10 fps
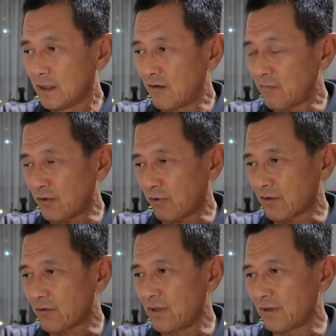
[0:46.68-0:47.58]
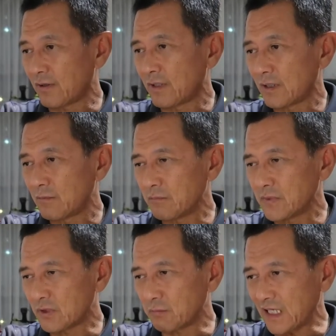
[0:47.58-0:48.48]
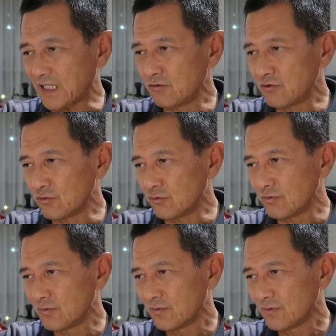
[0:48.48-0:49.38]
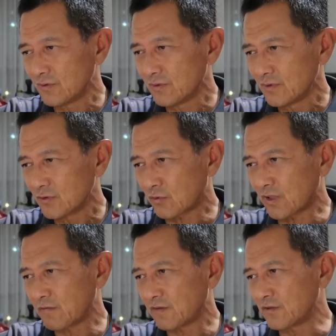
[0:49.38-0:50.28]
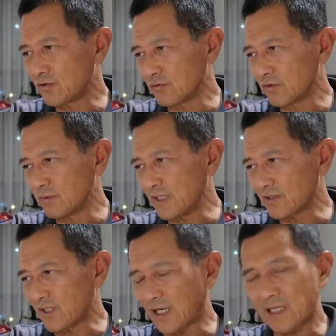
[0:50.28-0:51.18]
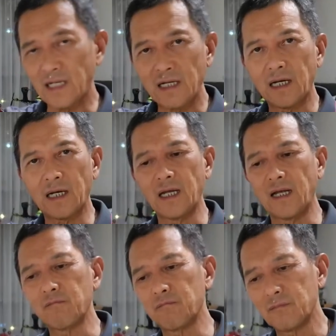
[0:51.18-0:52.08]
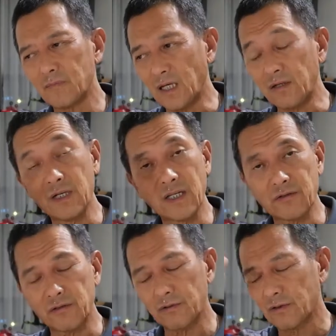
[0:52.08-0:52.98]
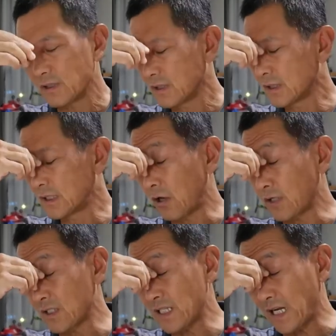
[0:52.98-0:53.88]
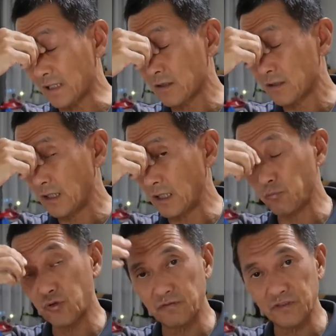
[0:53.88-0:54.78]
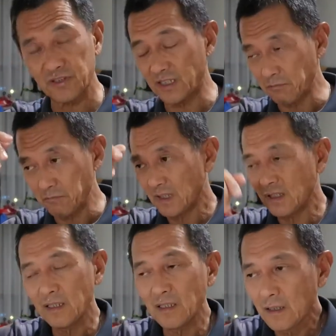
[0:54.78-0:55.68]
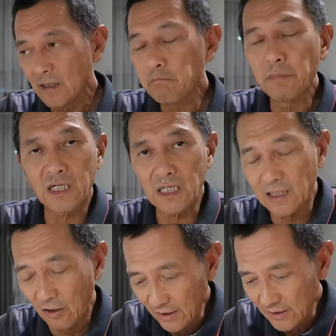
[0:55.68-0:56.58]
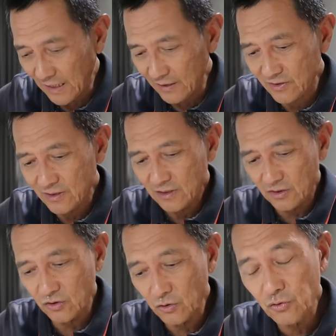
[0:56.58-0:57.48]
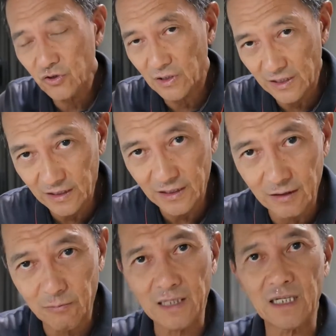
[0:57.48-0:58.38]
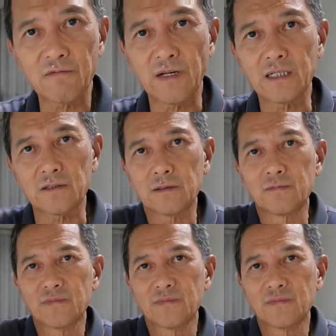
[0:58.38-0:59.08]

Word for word: I have my record here. So back in June, 25th of June to be exact, I had another gout attack, and previously many gout attacks, usually in my left ankle.